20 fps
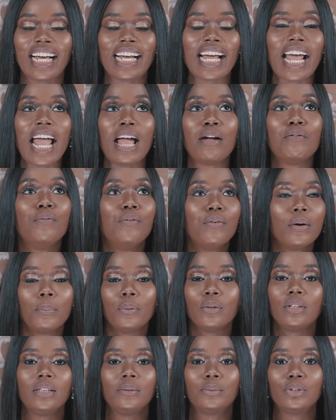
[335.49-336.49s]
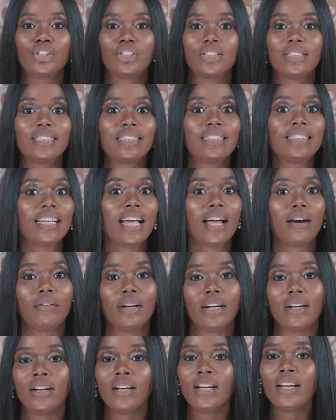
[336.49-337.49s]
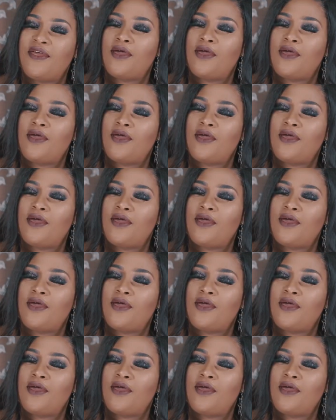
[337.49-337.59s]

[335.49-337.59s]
Like, everybody was just staring.